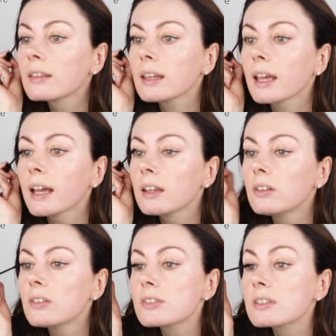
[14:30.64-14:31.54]
the
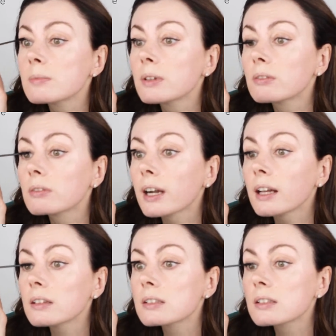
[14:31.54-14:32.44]
ends to be
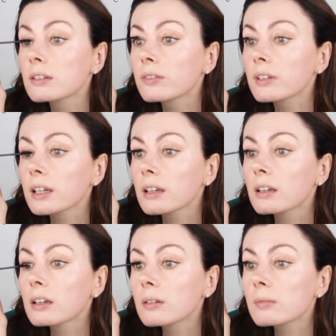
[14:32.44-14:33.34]

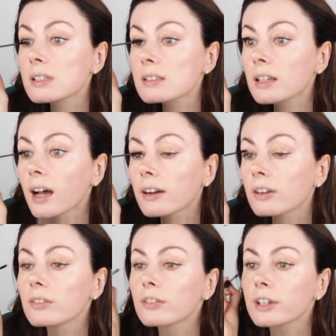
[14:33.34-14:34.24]
relatively
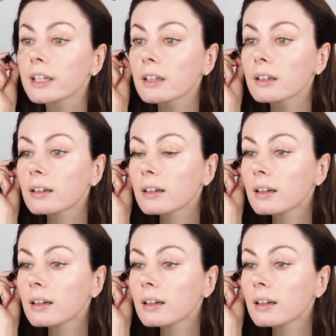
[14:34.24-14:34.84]
mascara free.